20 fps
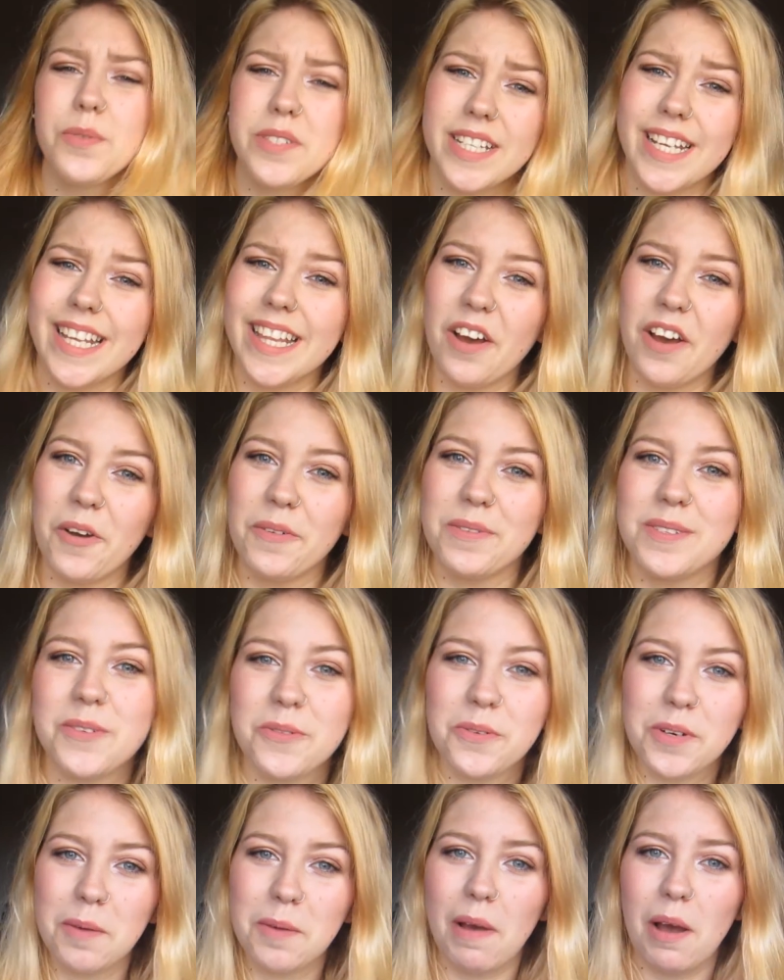see that I was
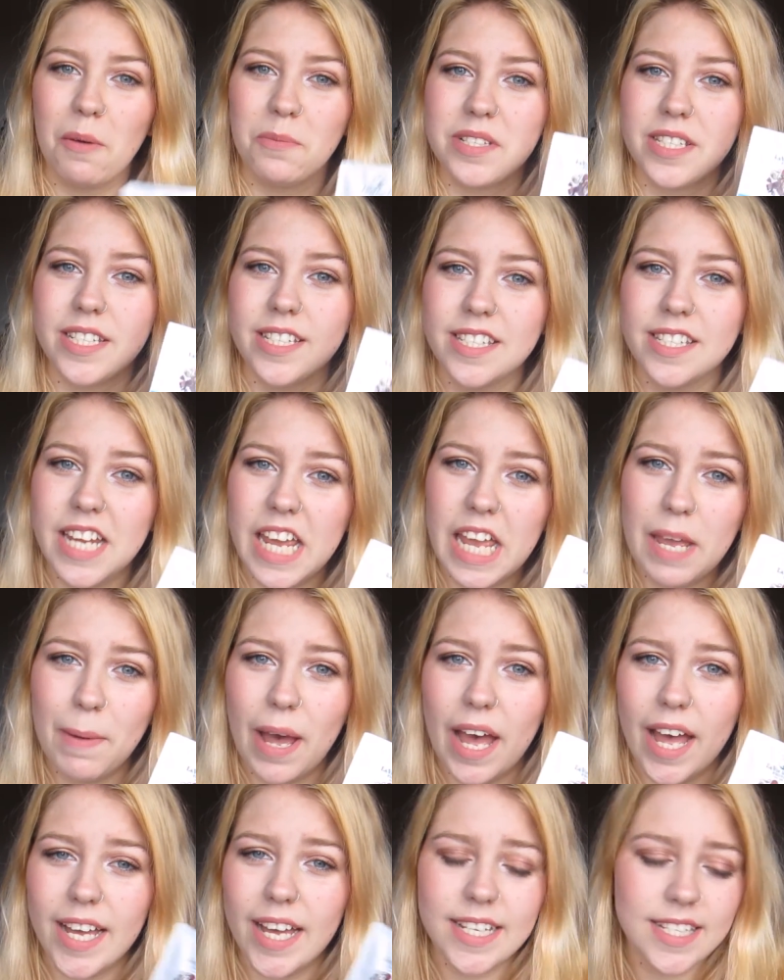talking about was these tea
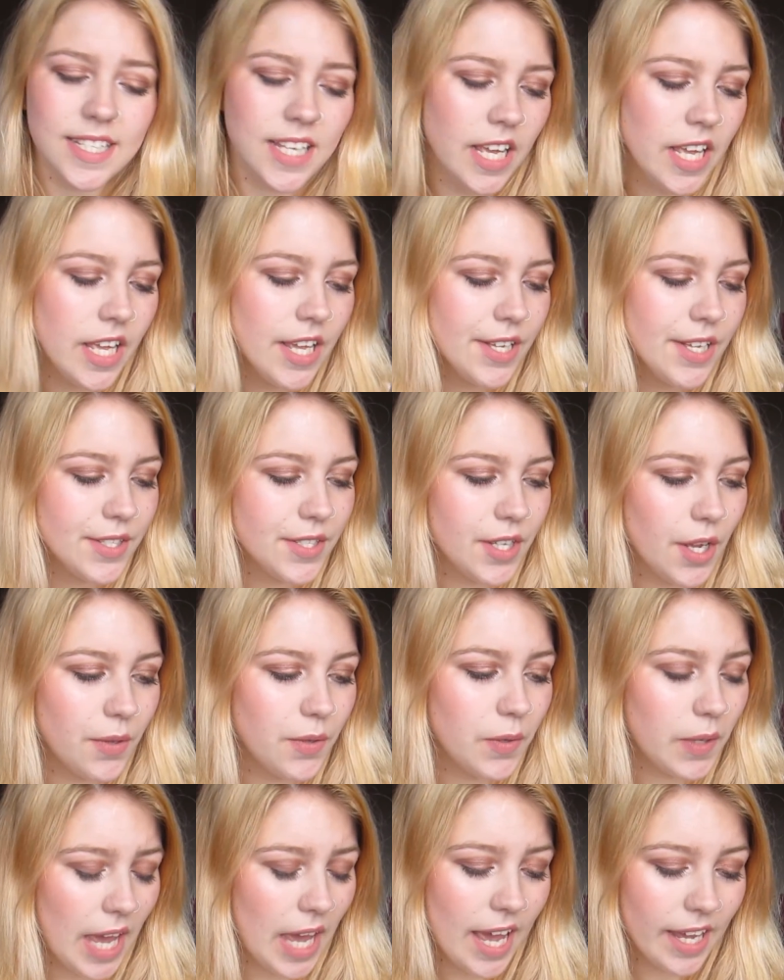bags. So
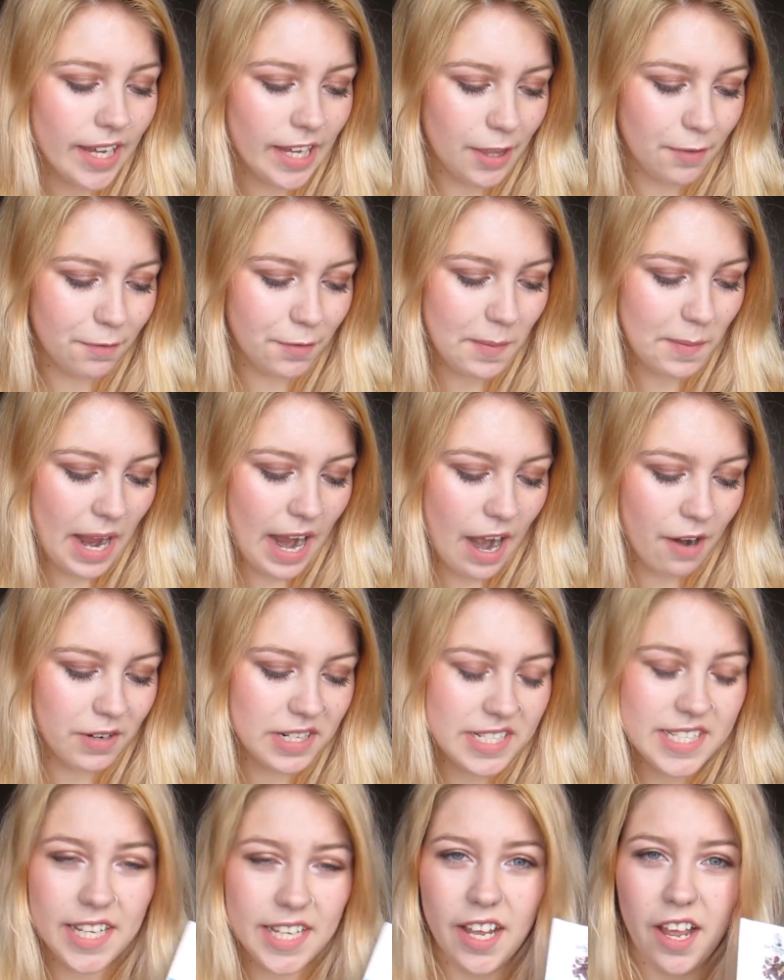you can get them from
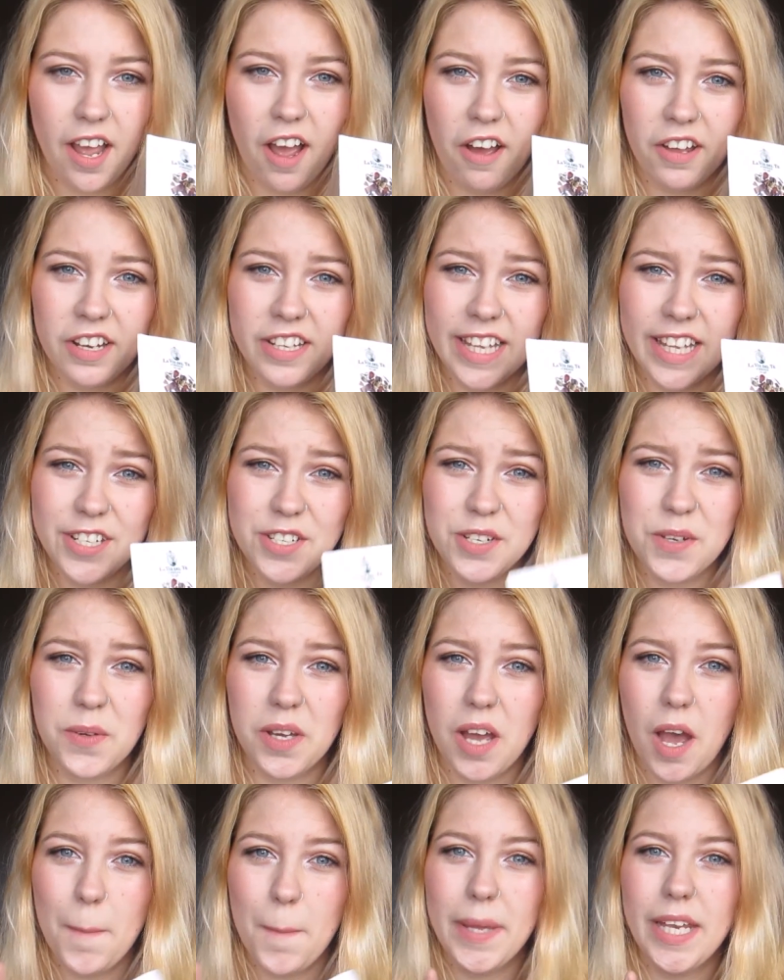Harrods. They do
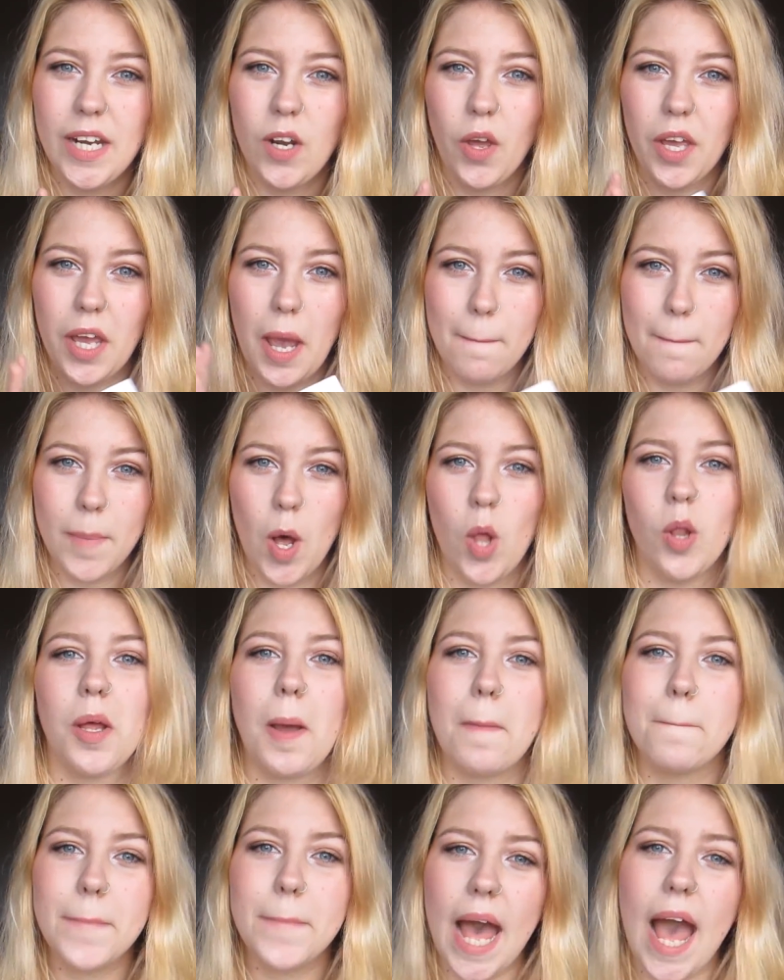come in like a bulk
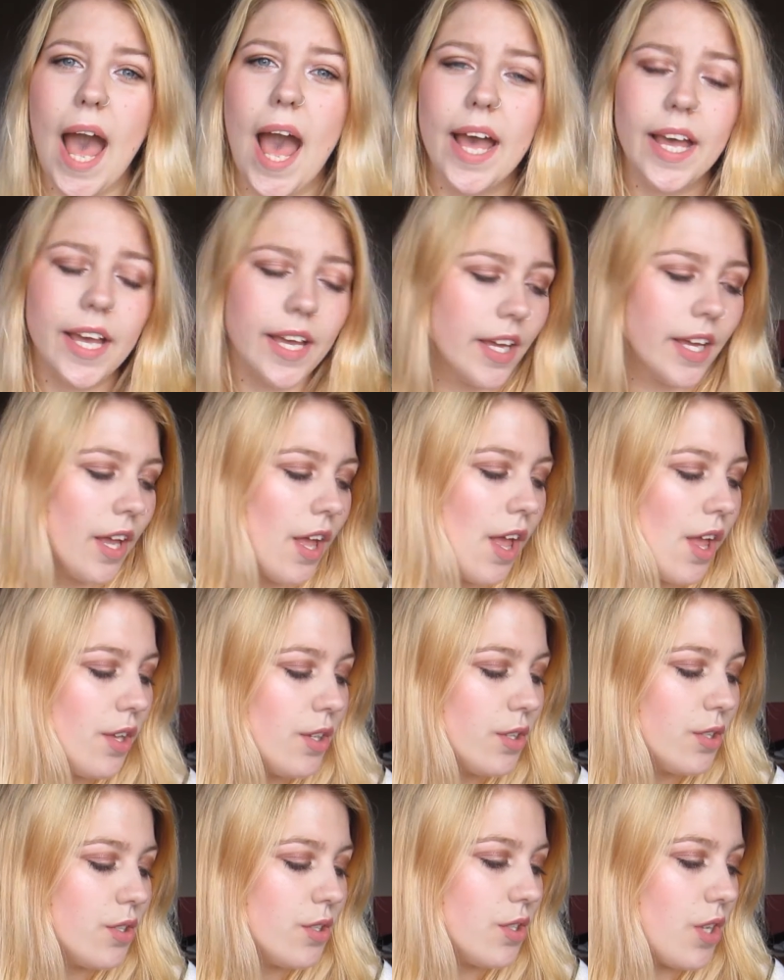pack,
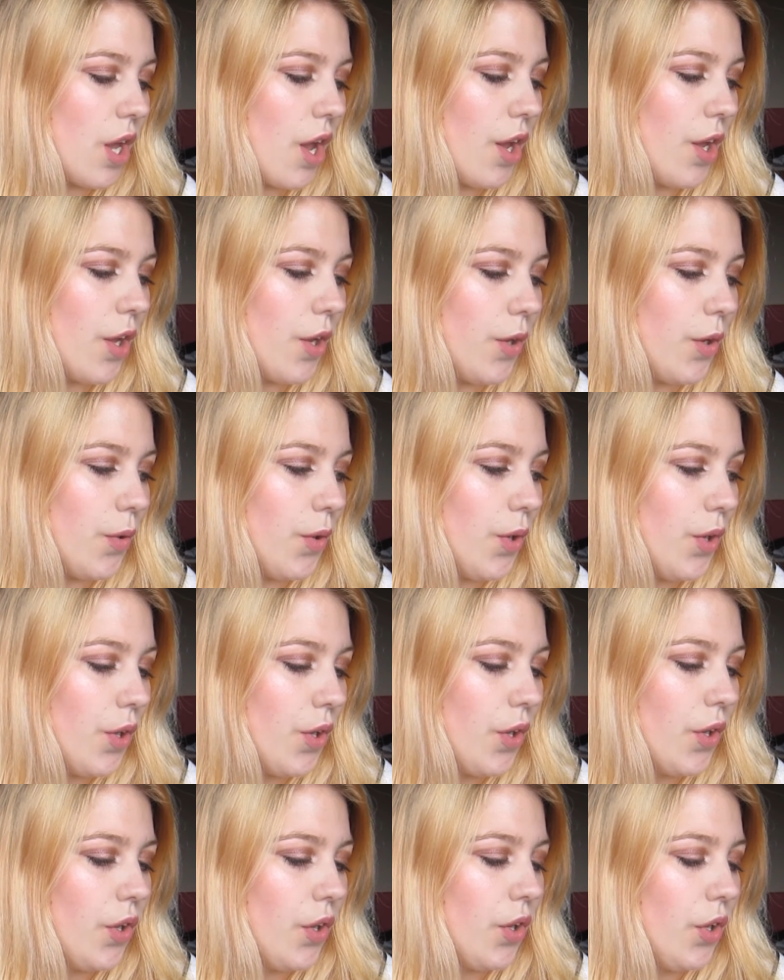so
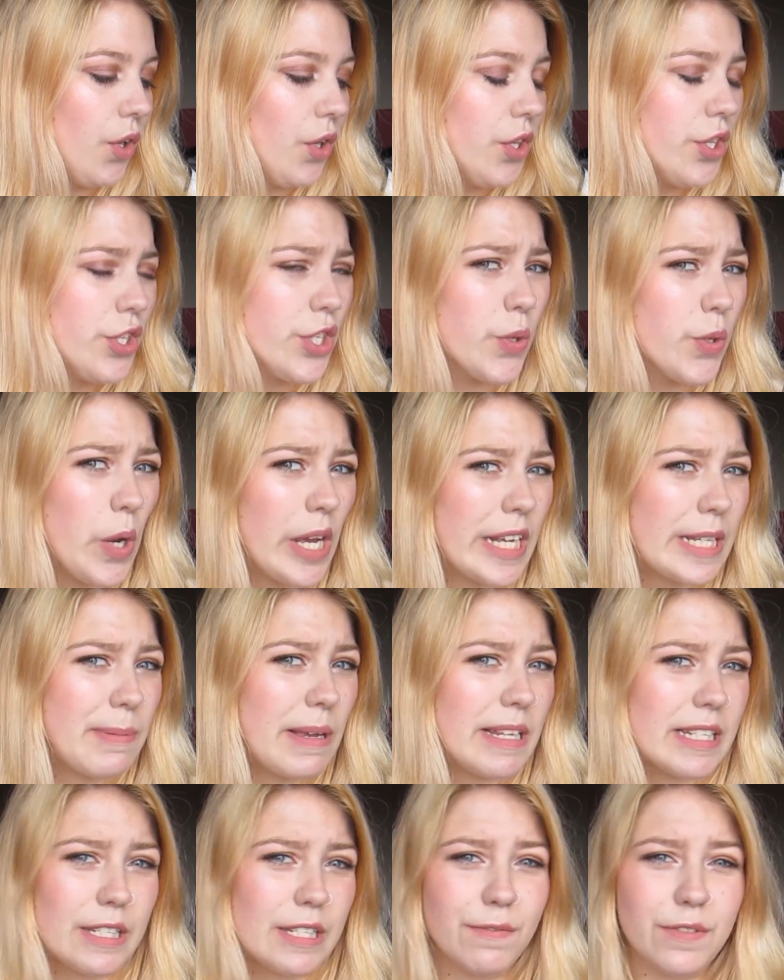it's quite
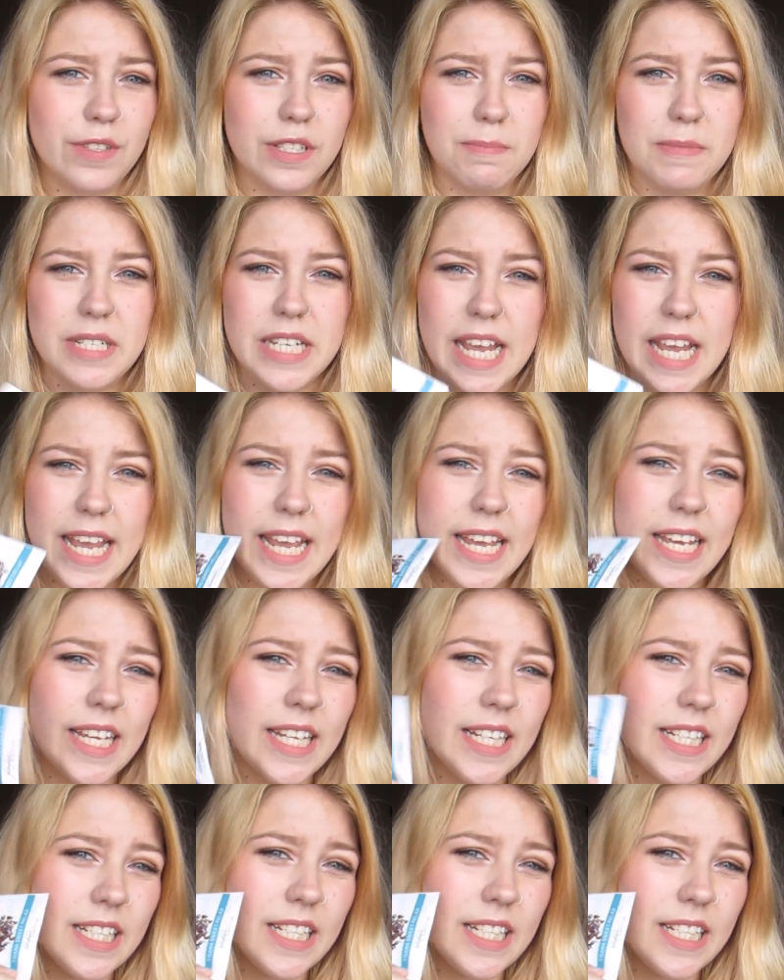expensive for some tea.